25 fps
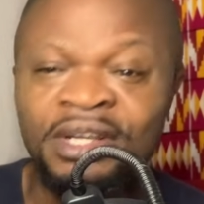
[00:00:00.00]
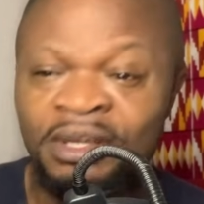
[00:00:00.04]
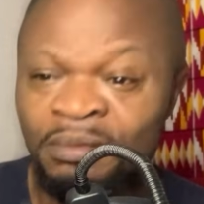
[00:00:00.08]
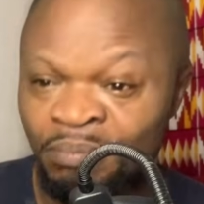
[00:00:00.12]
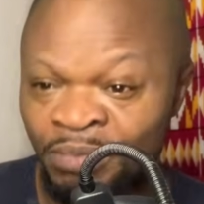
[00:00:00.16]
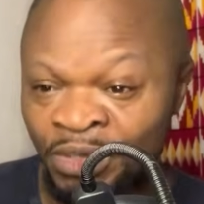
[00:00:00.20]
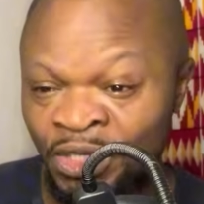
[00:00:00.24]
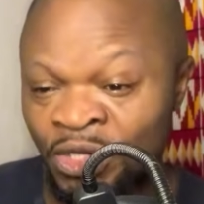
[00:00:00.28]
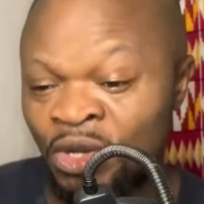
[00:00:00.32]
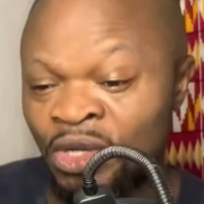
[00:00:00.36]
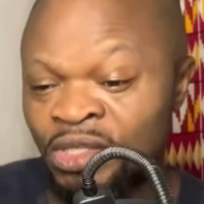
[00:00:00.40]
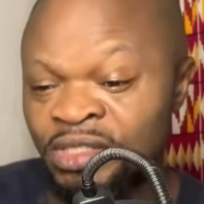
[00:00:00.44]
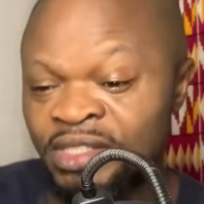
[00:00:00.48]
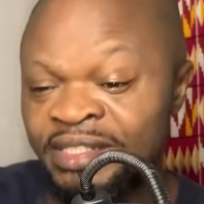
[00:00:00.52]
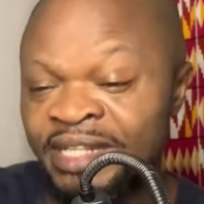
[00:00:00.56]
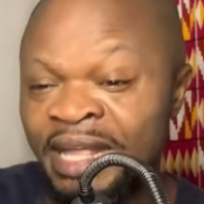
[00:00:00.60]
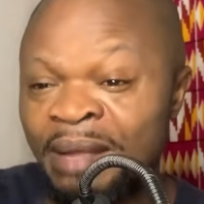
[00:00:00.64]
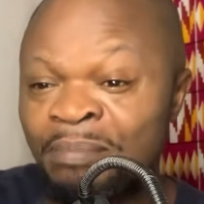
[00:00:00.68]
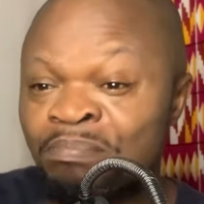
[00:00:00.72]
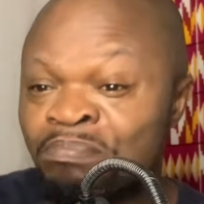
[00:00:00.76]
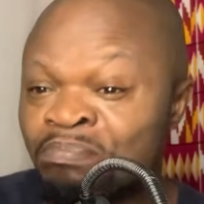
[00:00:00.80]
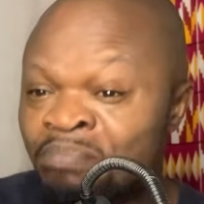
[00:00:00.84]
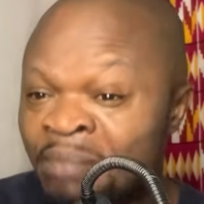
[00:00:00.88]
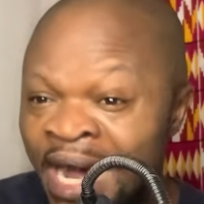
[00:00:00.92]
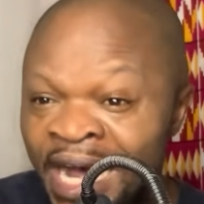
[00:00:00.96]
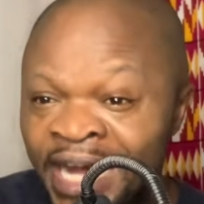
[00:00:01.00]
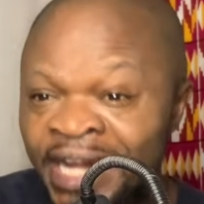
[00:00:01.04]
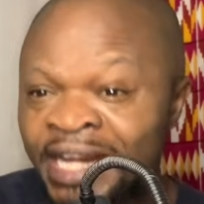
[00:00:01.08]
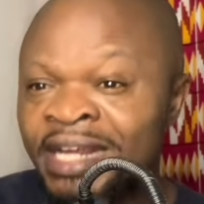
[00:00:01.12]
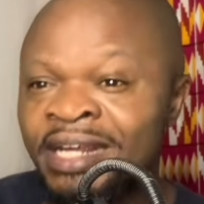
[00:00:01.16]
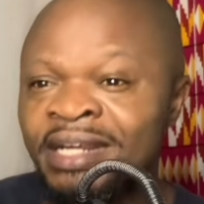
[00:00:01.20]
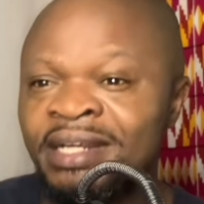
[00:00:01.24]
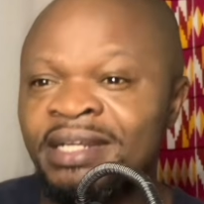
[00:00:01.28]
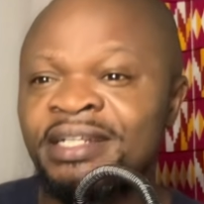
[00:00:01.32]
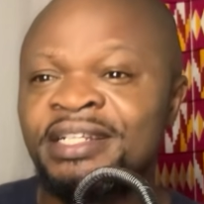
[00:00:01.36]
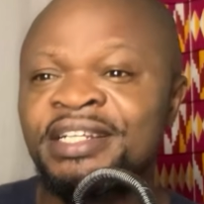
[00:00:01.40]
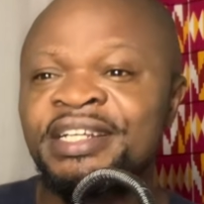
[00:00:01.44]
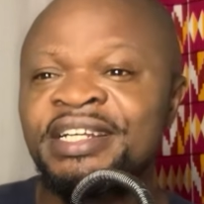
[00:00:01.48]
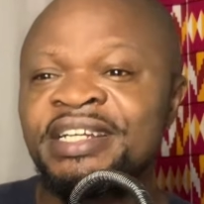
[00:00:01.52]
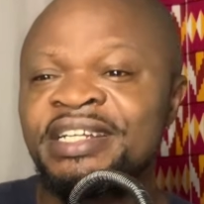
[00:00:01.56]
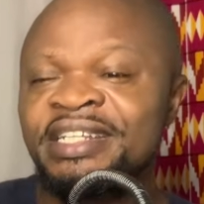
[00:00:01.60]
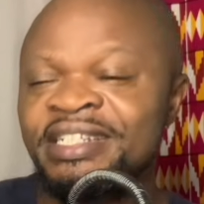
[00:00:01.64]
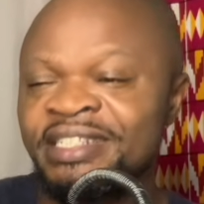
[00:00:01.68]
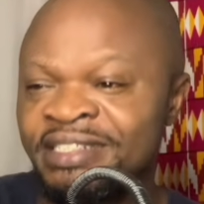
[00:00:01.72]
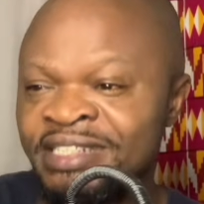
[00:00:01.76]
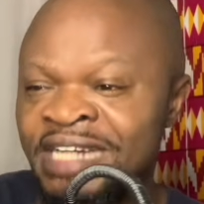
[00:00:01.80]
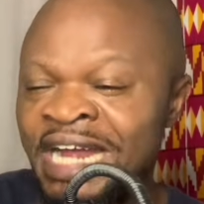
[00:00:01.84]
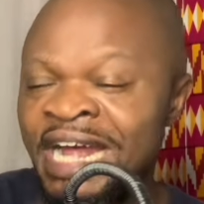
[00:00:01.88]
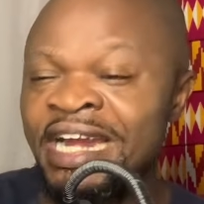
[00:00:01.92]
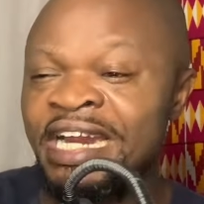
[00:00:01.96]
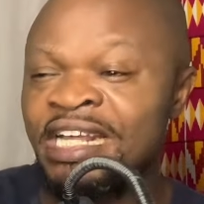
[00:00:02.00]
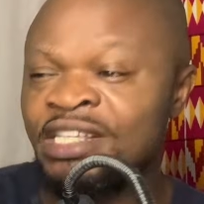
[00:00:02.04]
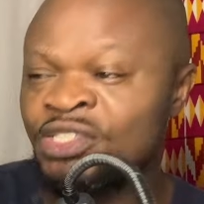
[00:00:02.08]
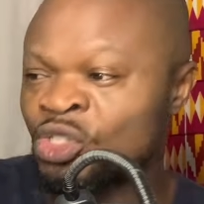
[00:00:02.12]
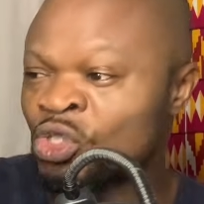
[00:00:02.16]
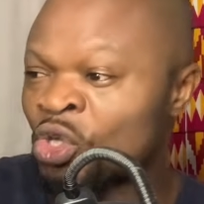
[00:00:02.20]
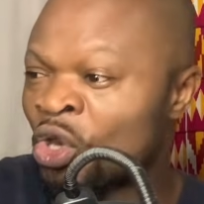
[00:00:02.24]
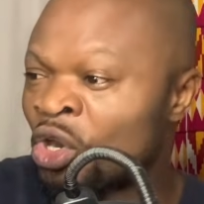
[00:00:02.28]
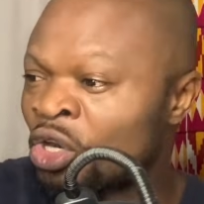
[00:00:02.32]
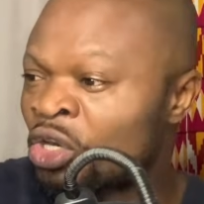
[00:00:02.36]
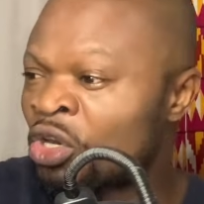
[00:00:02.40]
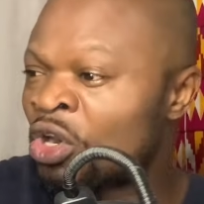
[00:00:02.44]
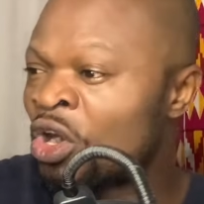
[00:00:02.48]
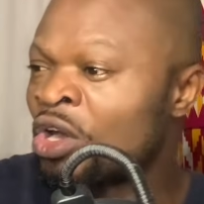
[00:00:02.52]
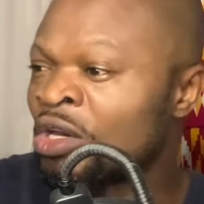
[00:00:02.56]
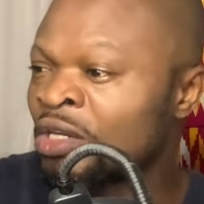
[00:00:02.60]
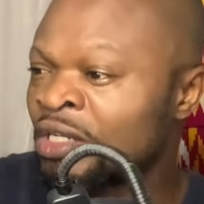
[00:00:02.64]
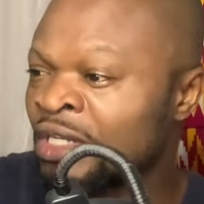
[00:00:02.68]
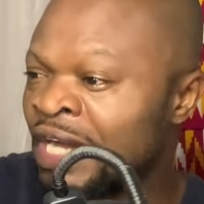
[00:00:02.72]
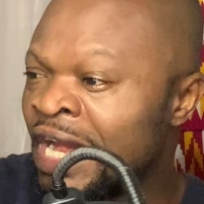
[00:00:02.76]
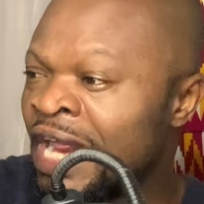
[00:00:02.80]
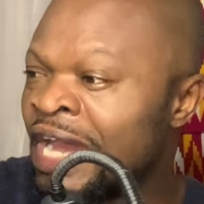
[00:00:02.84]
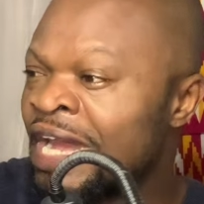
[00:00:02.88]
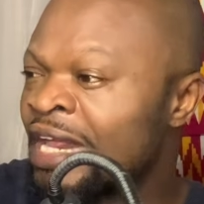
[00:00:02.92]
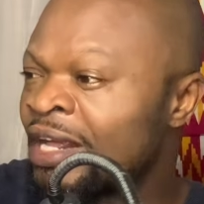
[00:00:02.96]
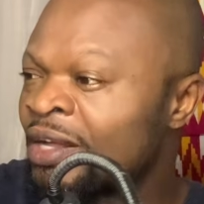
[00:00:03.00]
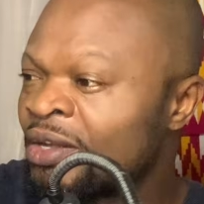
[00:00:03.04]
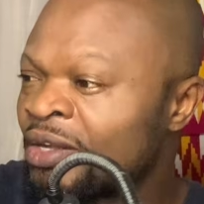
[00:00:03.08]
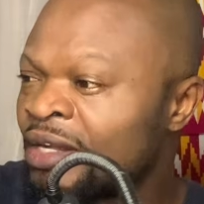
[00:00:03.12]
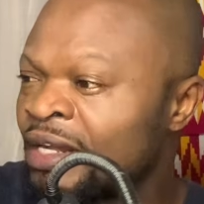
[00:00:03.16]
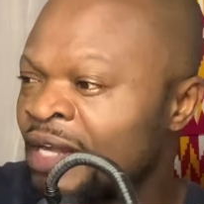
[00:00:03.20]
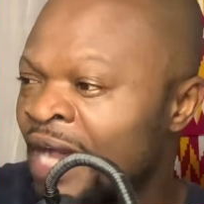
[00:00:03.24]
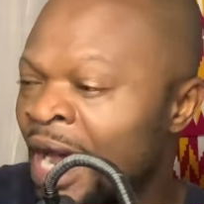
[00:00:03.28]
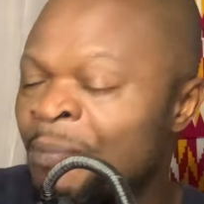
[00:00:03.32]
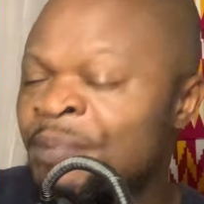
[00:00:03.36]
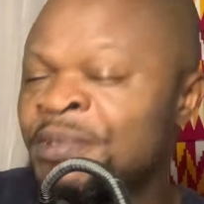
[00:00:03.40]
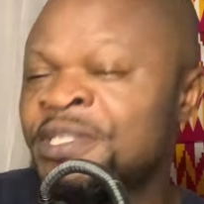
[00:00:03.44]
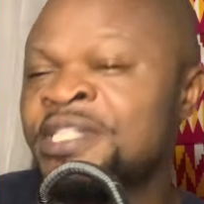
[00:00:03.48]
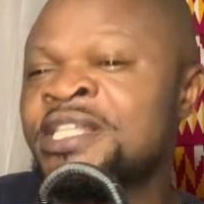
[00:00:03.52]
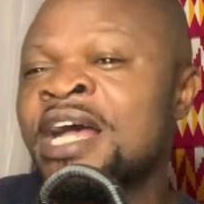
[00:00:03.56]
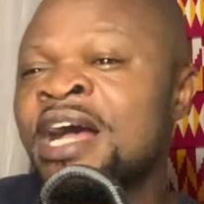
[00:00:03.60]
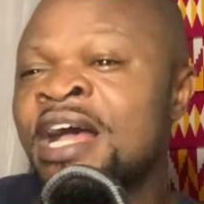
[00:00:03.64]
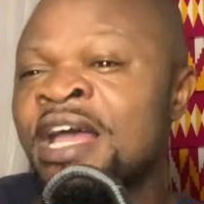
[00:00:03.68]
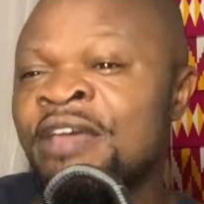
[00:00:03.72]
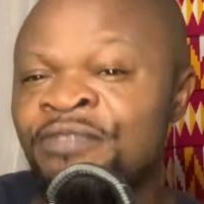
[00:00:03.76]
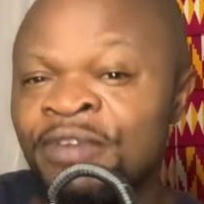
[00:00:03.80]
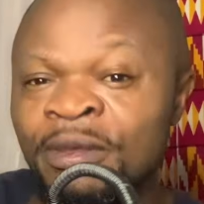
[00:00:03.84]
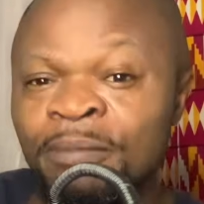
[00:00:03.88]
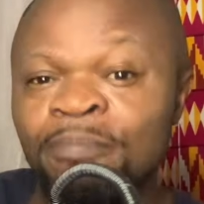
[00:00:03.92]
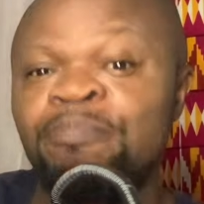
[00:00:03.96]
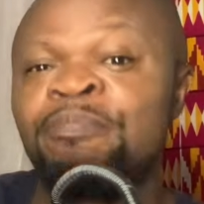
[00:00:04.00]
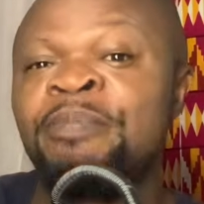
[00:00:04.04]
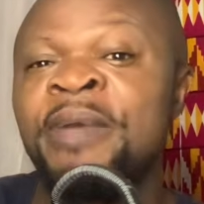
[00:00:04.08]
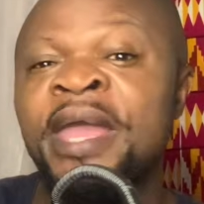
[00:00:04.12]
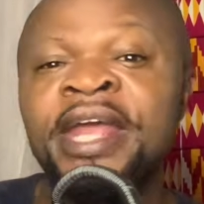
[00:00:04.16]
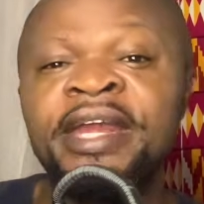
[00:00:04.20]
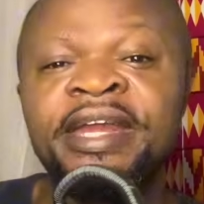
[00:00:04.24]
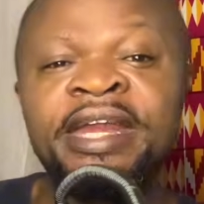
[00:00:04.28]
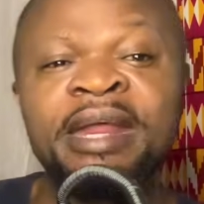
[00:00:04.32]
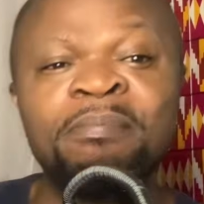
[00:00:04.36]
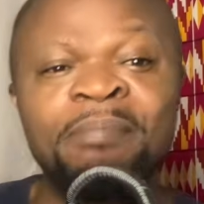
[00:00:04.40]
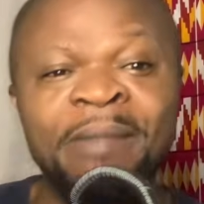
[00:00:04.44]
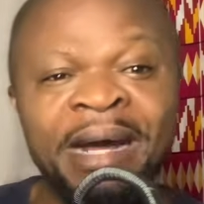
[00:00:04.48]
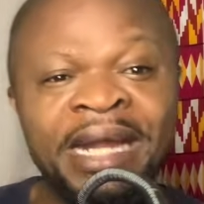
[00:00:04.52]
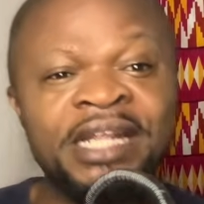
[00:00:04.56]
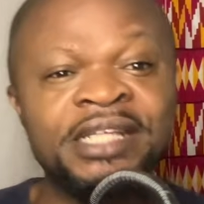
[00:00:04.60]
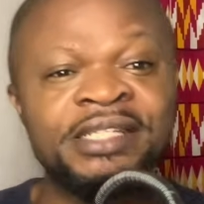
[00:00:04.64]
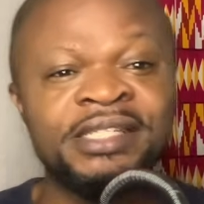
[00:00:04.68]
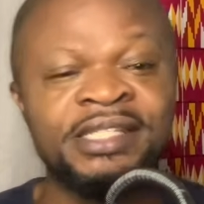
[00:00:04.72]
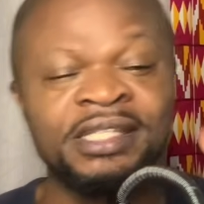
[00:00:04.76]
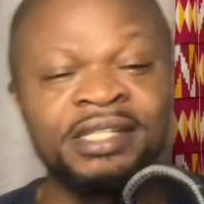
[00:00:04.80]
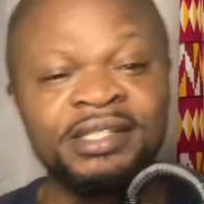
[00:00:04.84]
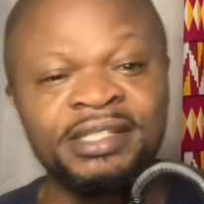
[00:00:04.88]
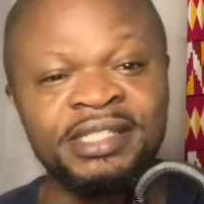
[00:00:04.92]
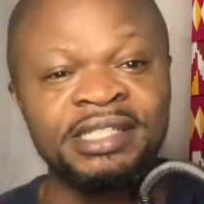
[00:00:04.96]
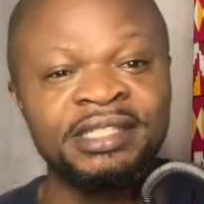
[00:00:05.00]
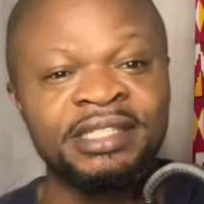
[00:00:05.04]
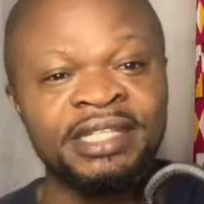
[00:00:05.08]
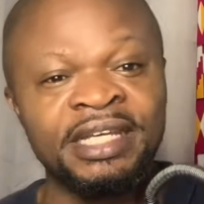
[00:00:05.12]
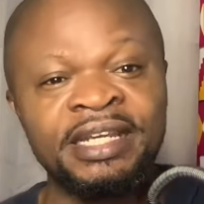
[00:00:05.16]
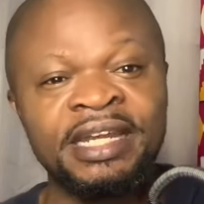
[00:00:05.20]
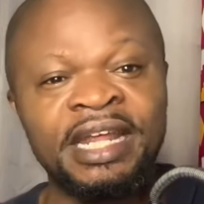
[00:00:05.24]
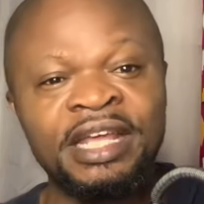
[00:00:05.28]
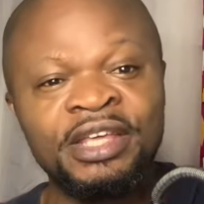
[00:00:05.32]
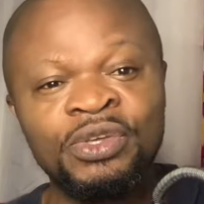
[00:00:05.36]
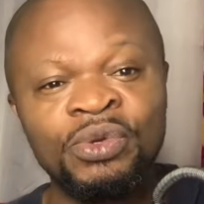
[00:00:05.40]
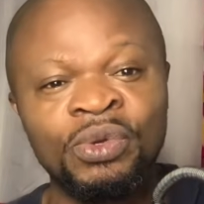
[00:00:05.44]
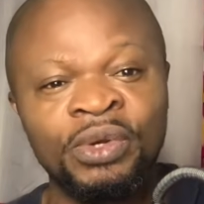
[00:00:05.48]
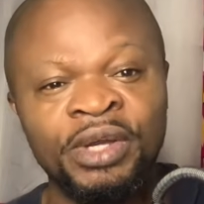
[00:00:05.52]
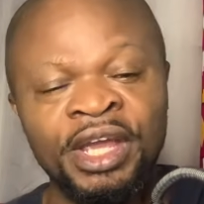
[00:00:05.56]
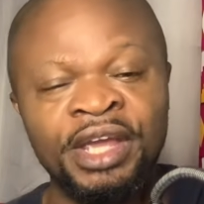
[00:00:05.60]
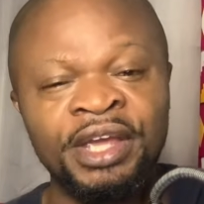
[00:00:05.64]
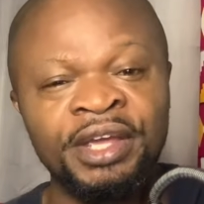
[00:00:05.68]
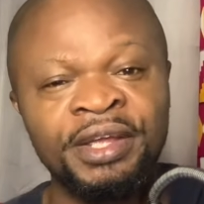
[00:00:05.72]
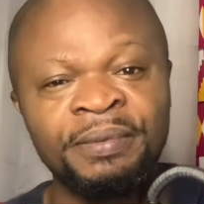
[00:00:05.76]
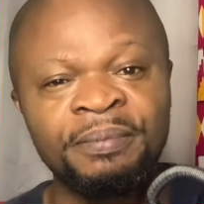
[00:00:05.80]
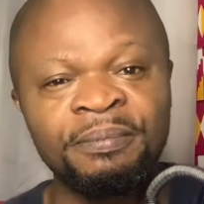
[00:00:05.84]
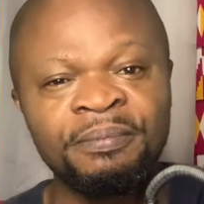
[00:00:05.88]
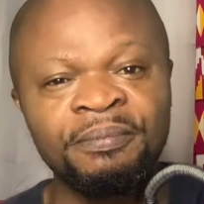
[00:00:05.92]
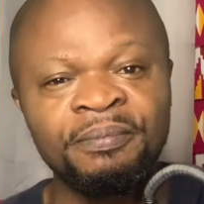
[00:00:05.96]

Because the money that the so-called clearly capital even paid, the money is still sitting in the UK.